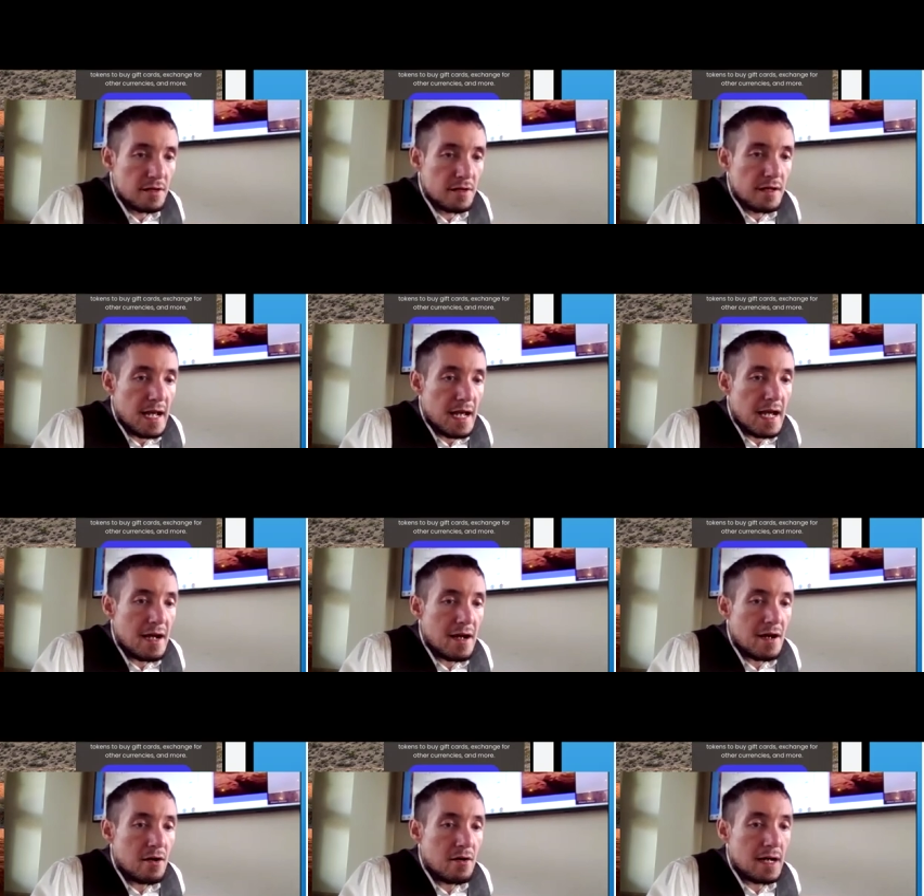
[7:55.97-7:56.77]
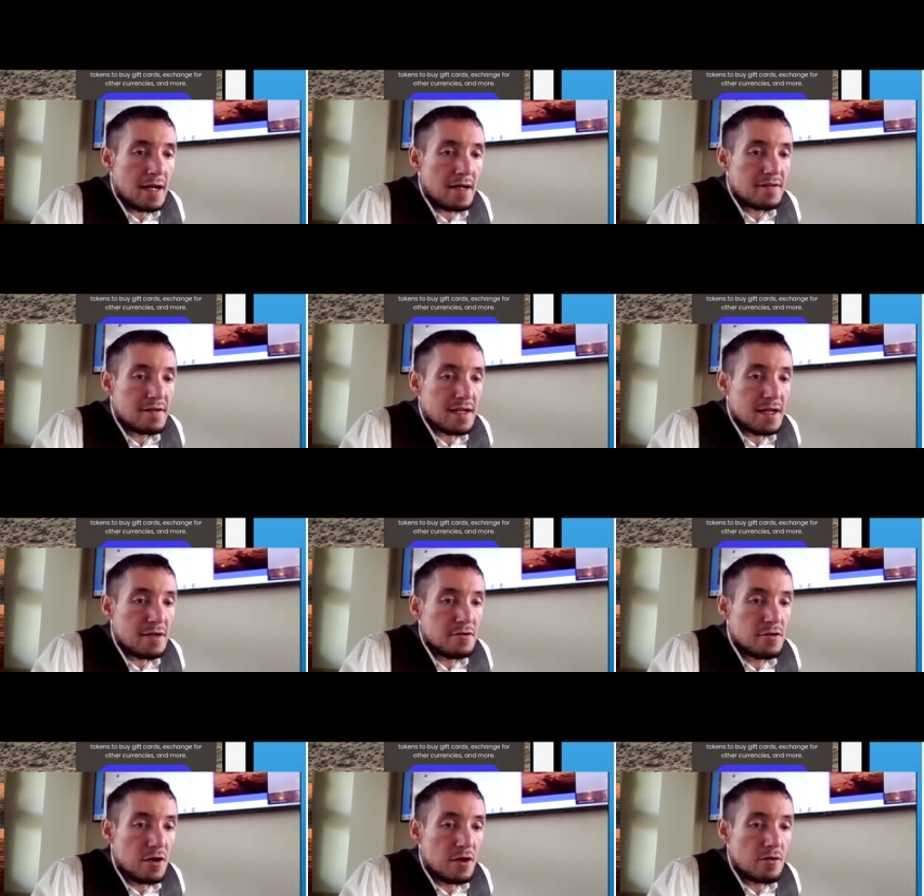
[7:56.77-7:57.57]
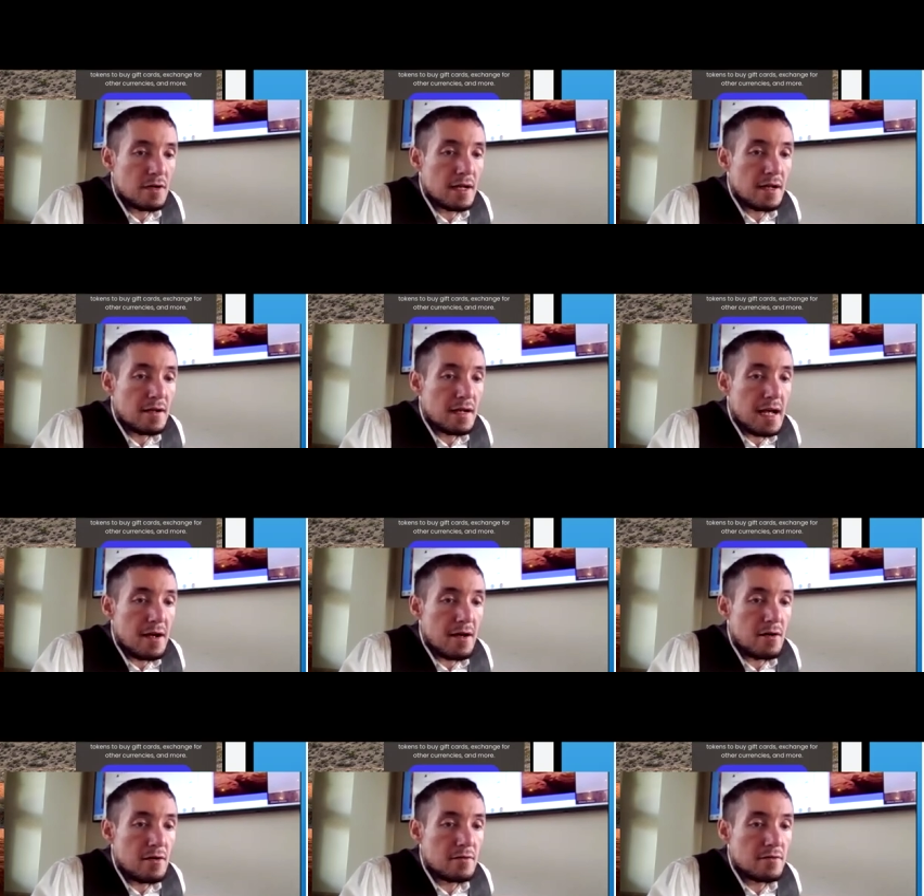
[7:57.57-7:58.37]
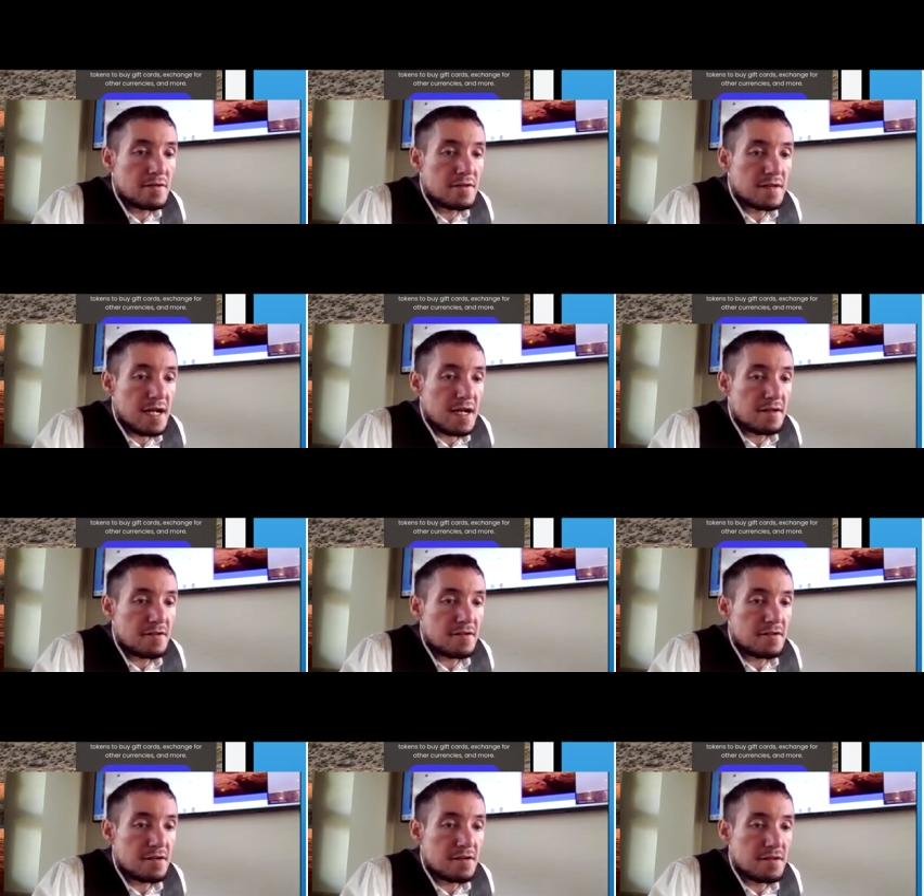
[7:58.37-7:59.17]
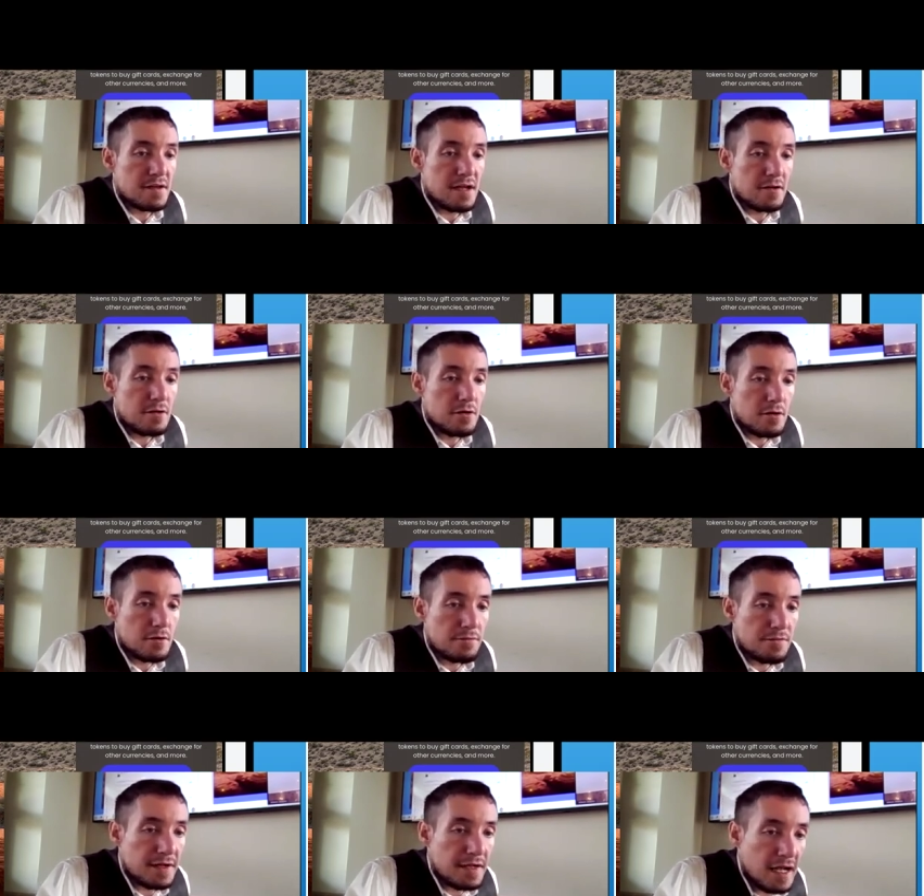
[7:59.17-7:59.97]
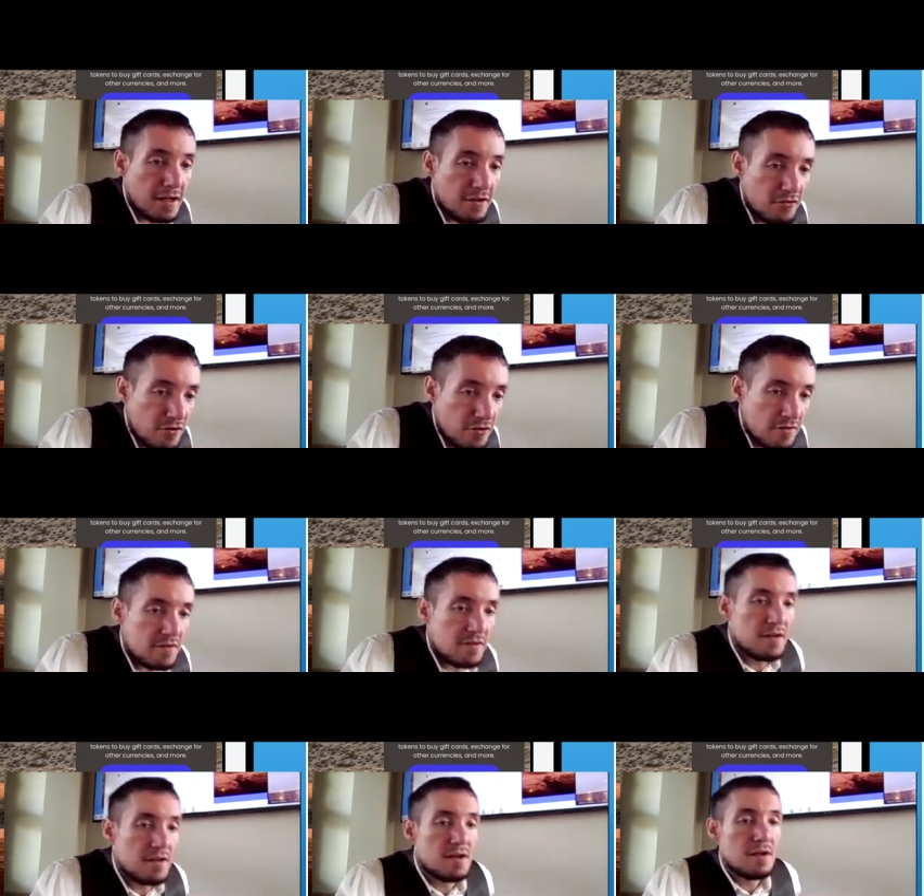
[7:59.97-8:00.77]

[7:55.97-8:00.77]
Now I say, don't allow sites to send notifications.